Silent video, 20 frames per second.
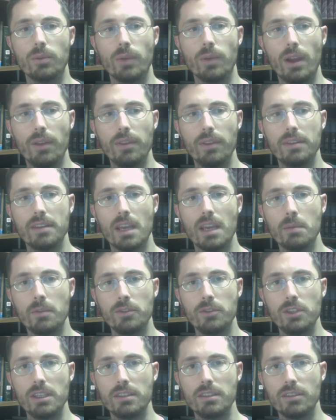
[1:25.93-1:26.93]
around the time
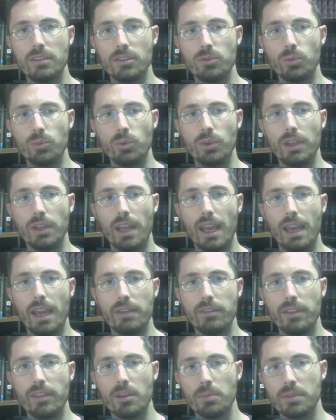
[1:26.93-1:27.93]
of Jesus would
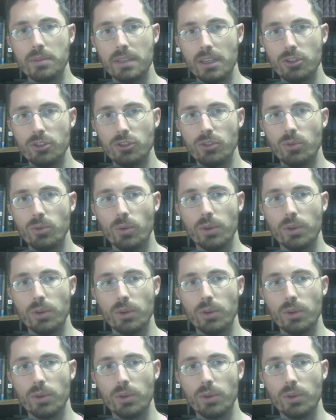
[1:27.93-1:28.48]
have in their possession